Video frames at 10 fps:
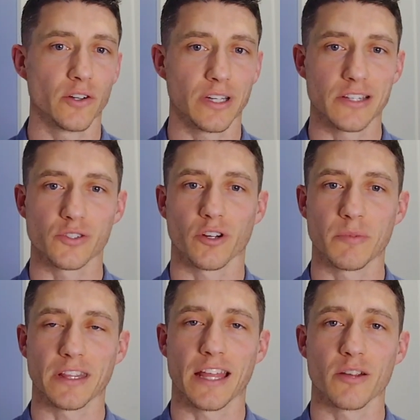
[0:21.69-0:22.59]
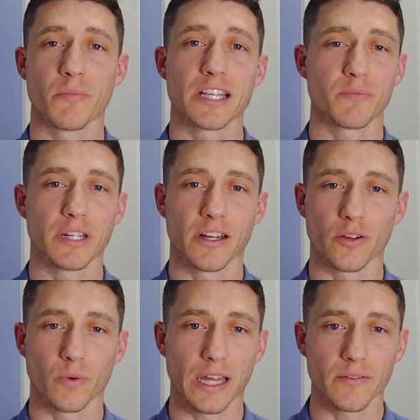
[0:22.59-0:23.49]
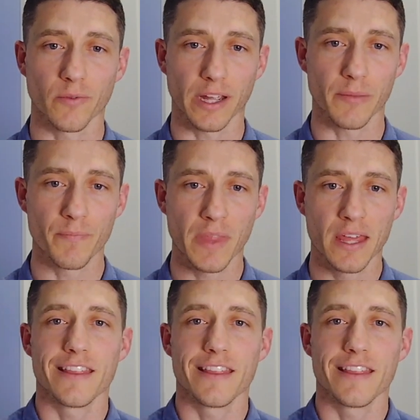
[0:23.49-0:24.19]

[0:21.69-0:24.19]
your gut's screaming that there must be another way, right?